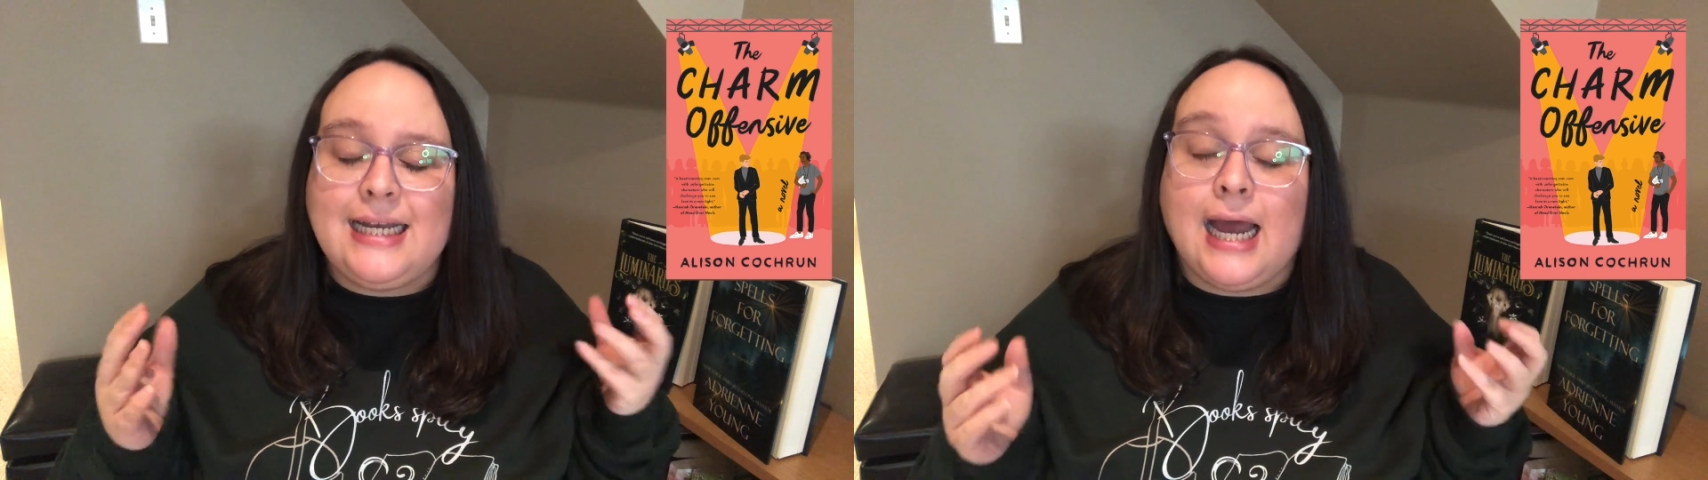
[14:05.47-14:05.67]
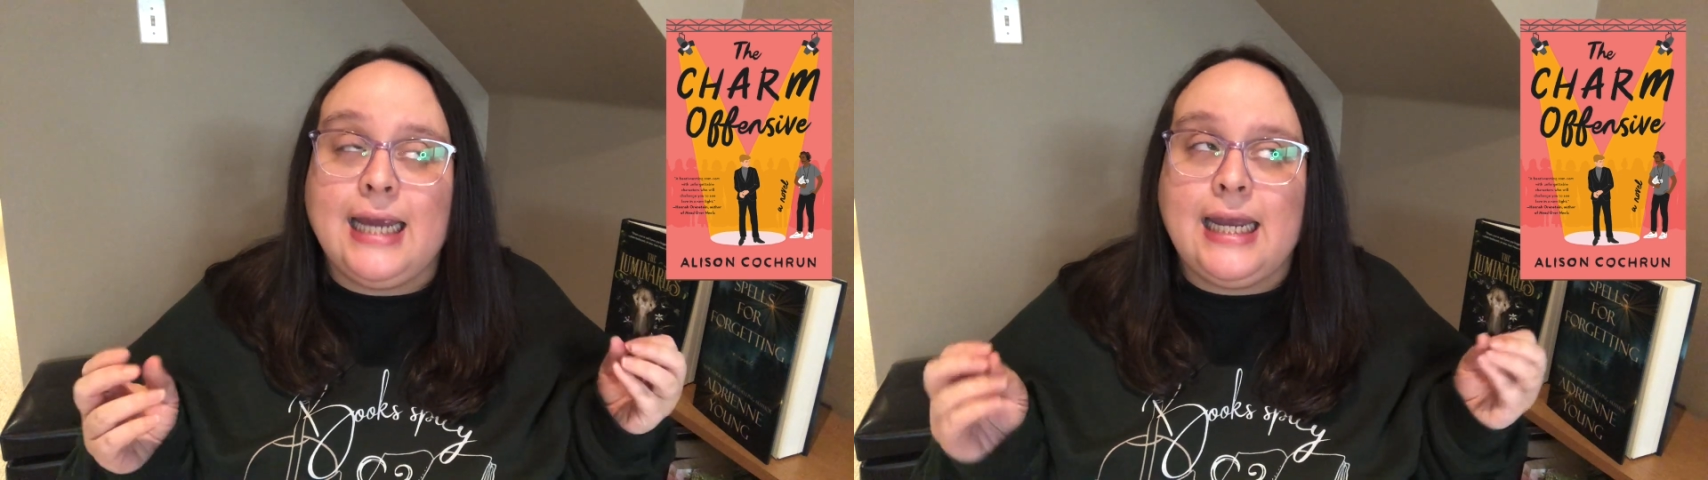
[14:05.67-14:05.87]

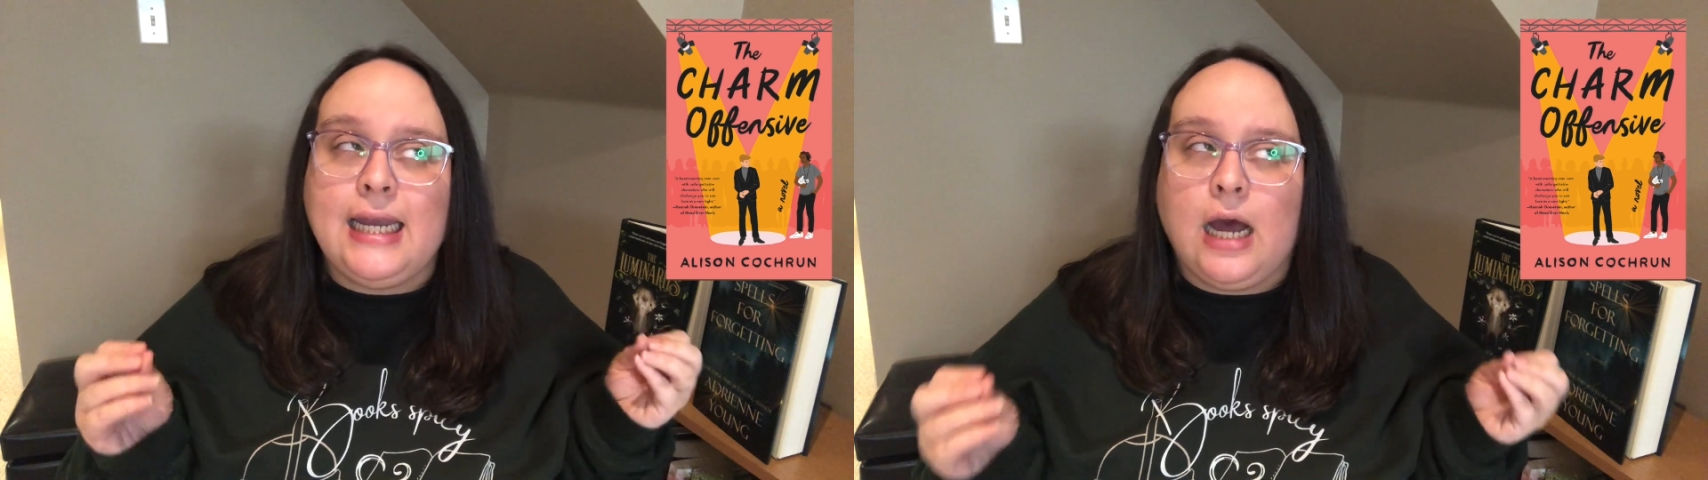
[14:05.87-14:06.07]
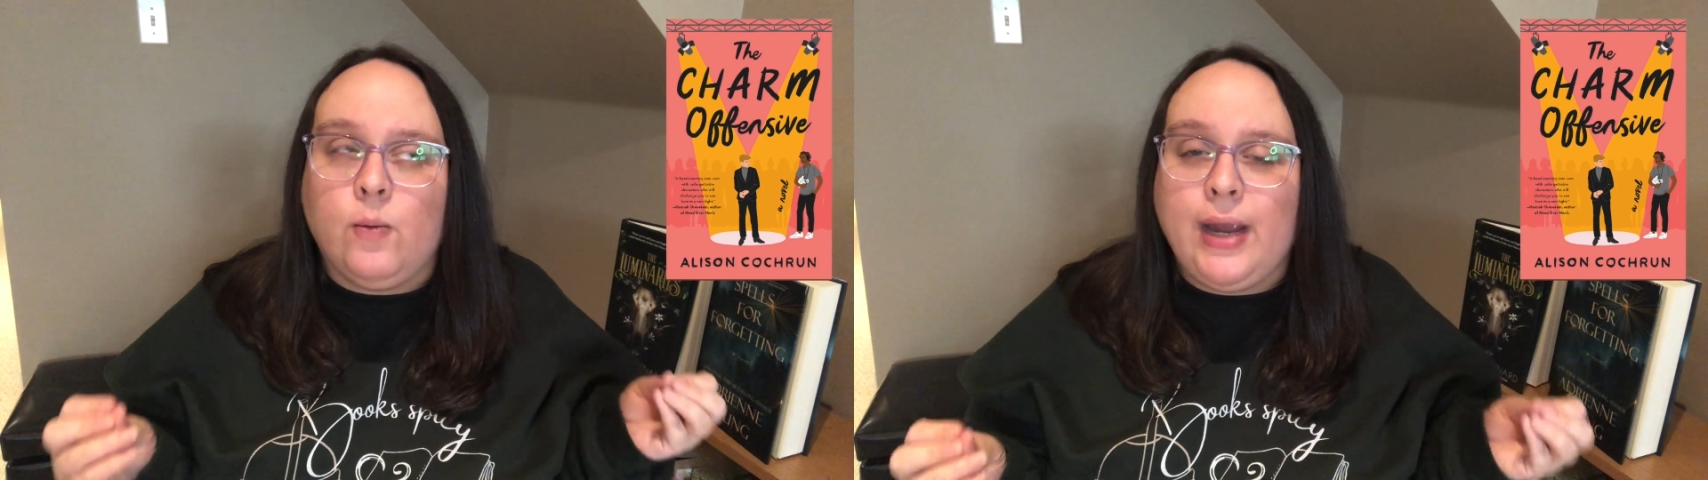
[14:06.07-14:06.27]
and I
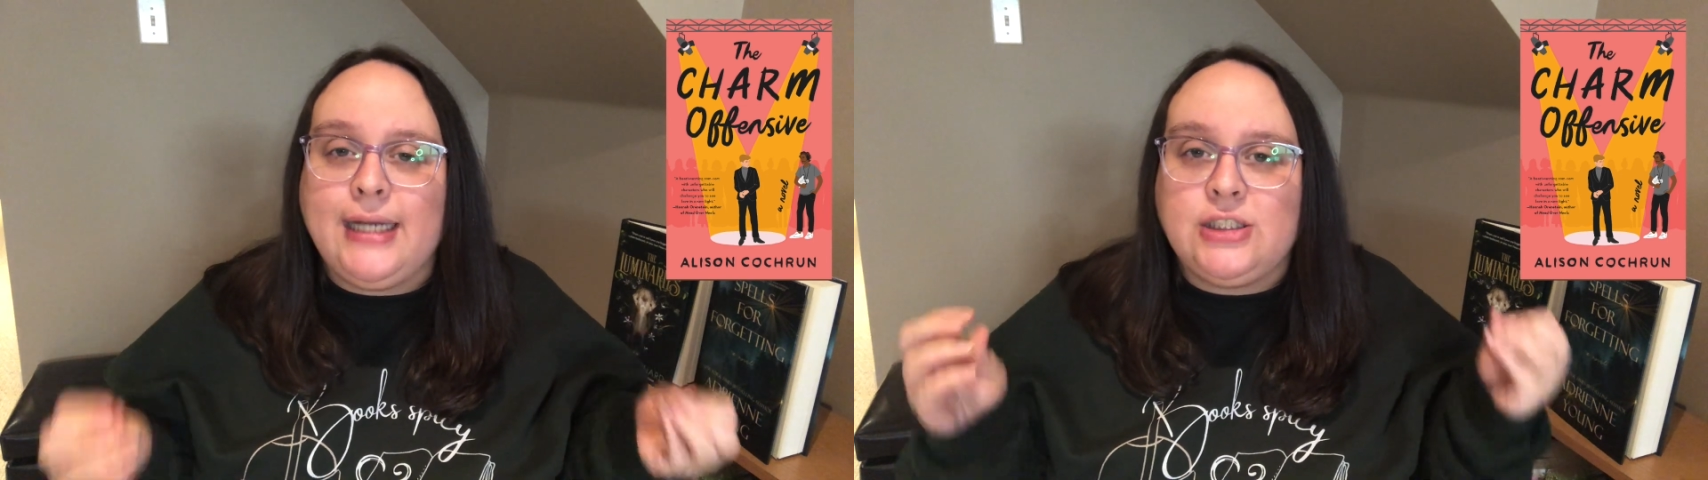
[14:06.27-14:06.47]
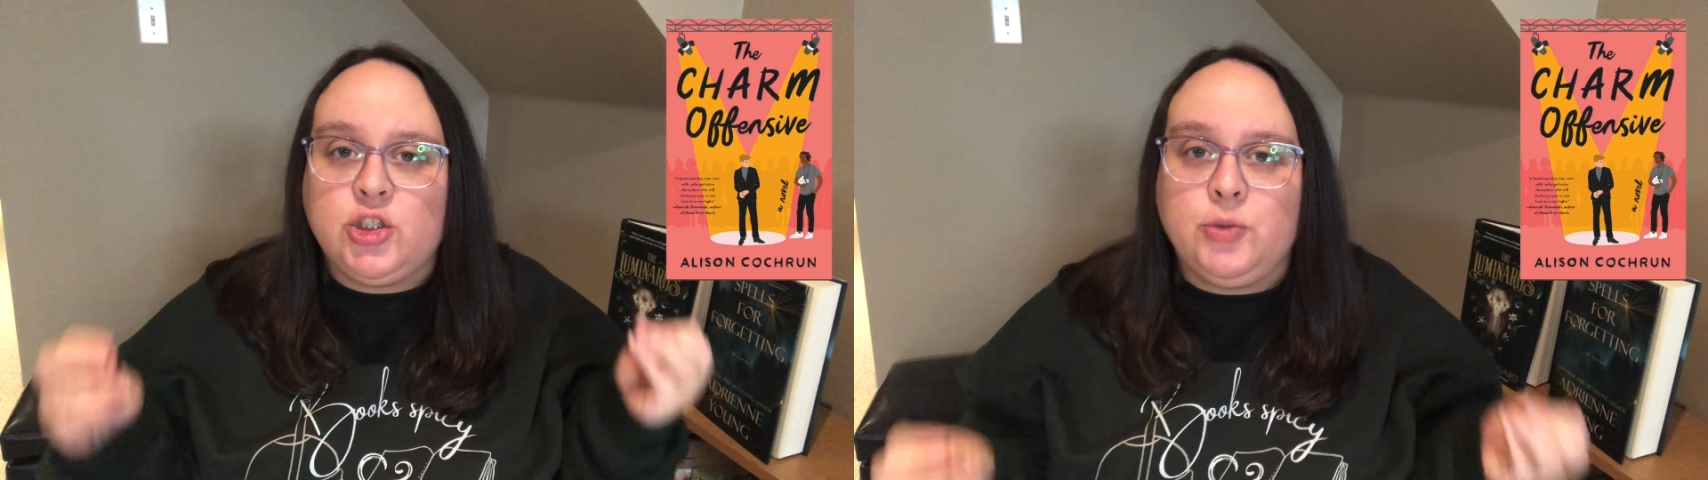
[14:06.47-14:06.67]
cannot
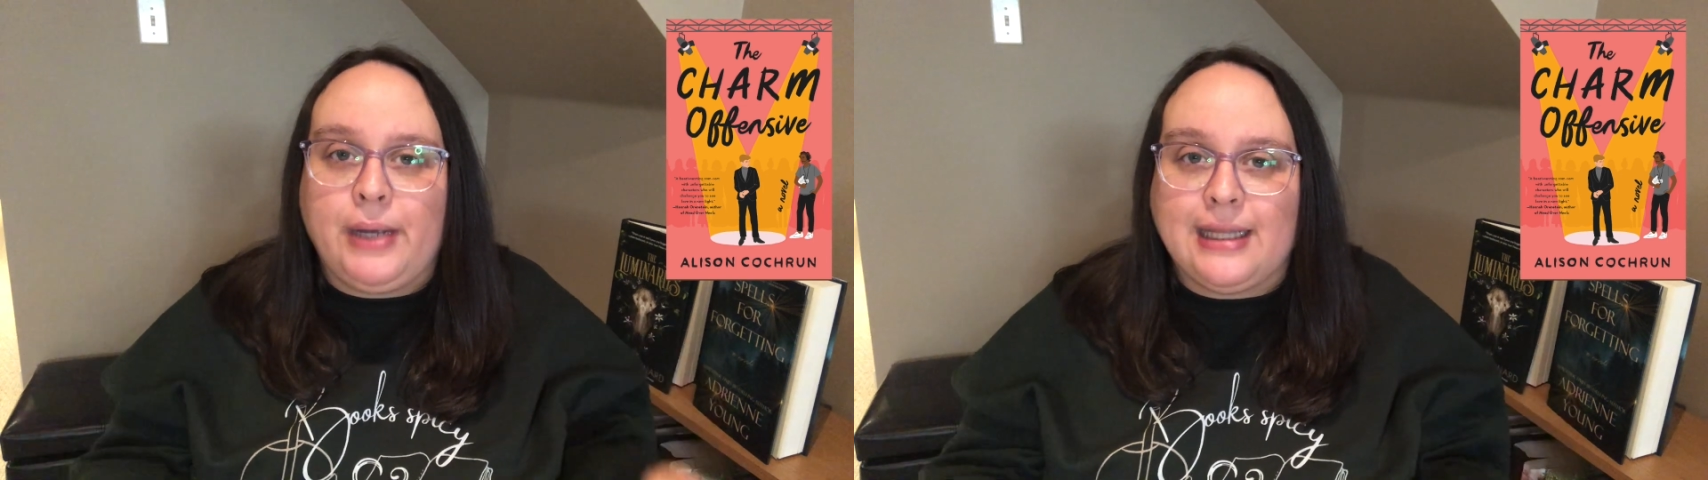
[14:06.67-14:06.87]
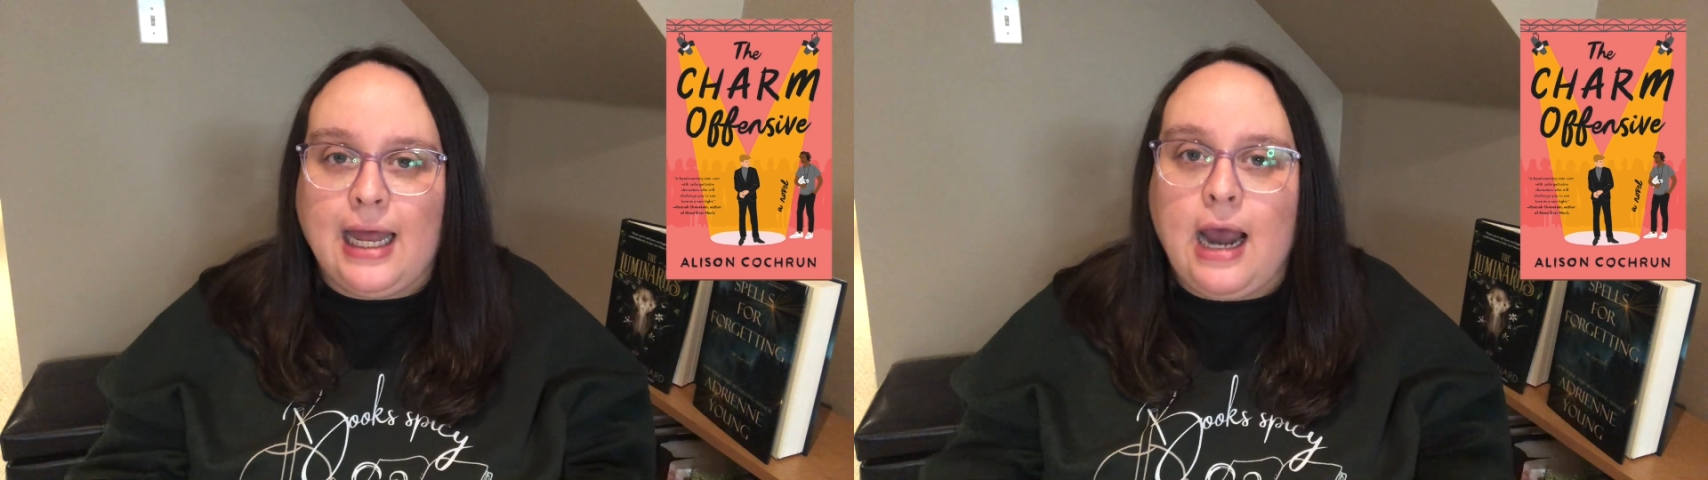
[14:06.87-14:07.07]
wait to
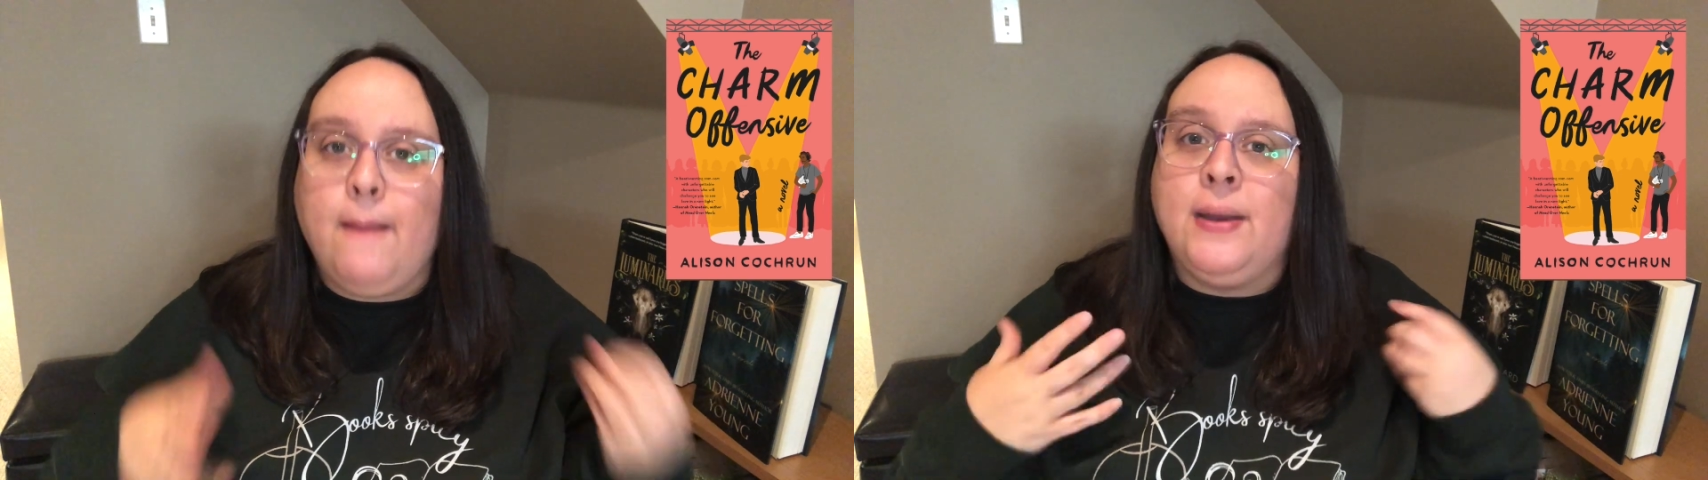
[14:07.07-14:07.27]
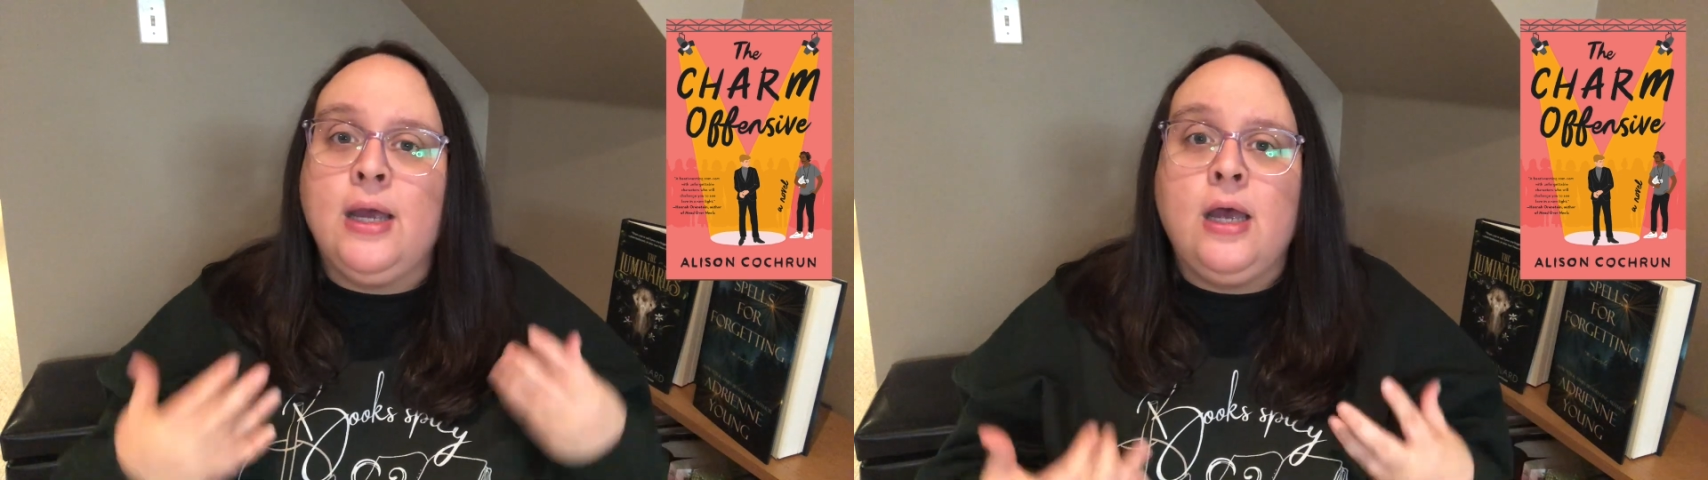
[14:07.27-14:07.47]
pick that up